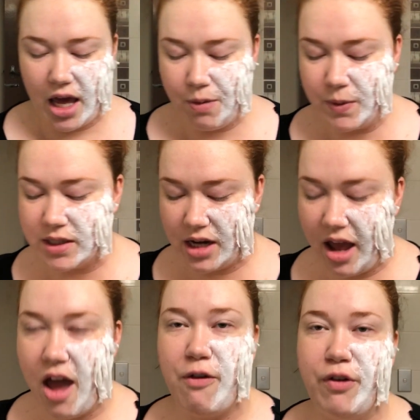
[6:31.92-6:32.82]
It was an
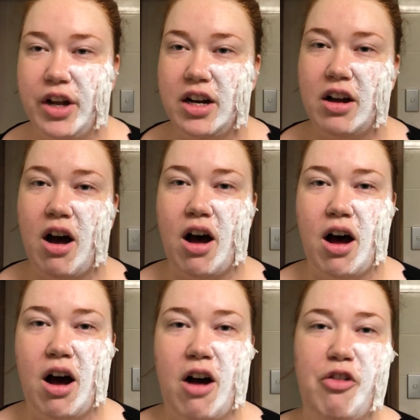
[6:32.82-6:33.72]
effort and a
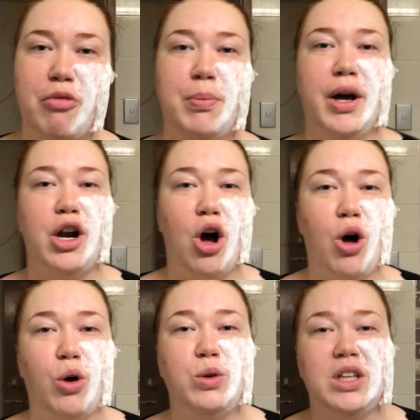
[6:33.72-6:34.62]
half, but
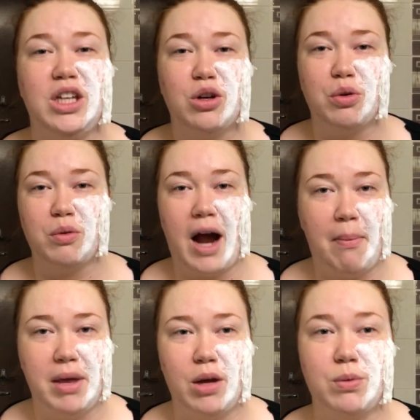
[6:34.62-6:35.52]
holy
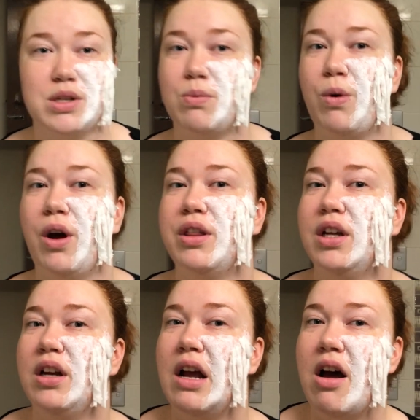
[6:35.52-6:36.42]
crap, it was worth
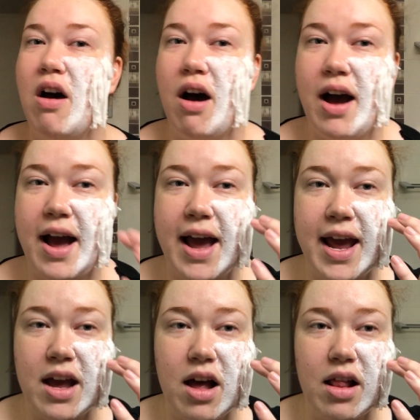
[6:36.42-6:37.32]
it.
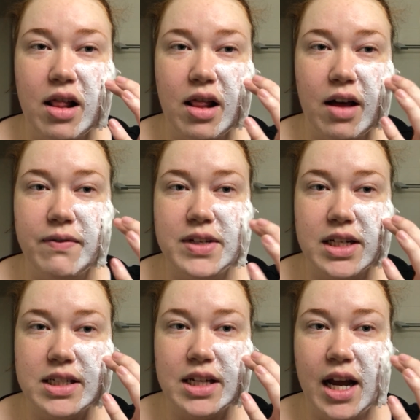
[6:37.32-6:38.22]
I loved
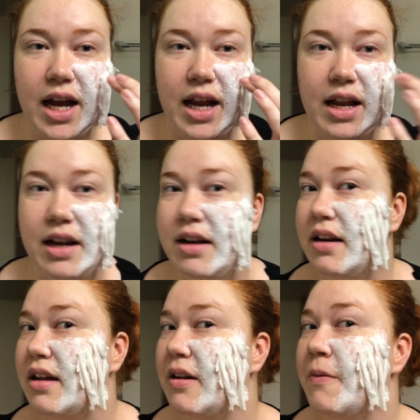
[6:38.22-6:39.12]
it.
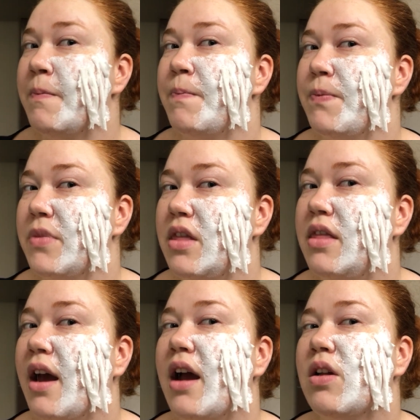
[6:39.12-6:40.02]
And
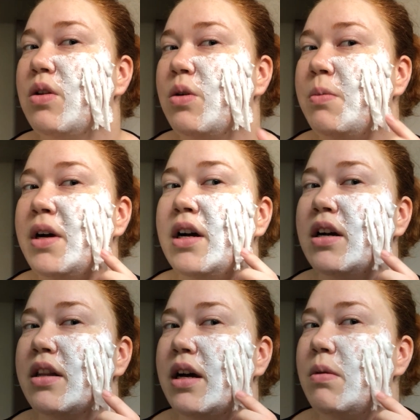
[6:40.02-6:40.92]
that claw
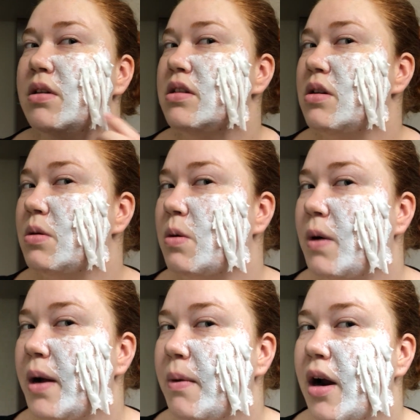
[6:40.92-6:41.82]
mark, that one's not
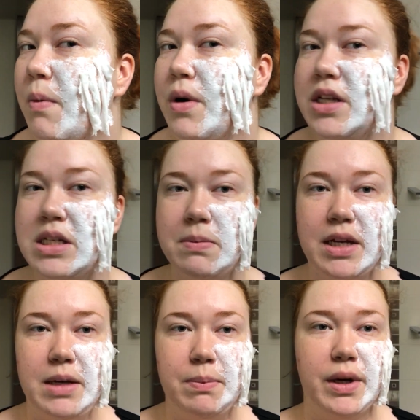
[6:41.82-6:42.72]
quite where I want it to
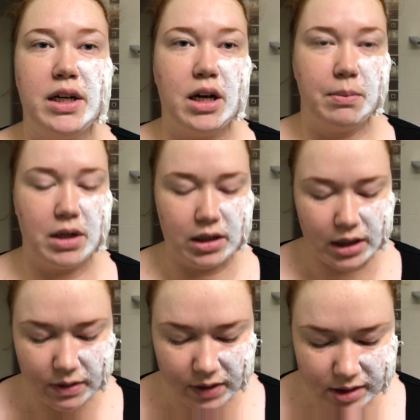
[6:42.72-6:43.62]
be, but I'm gonna
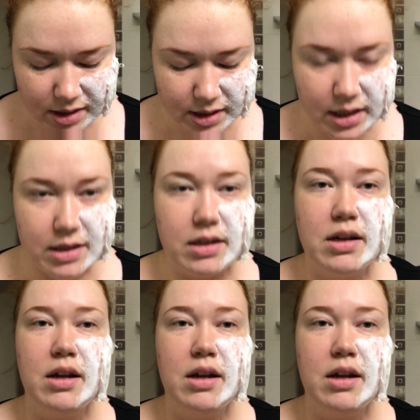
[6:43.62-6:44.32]
leave it sit.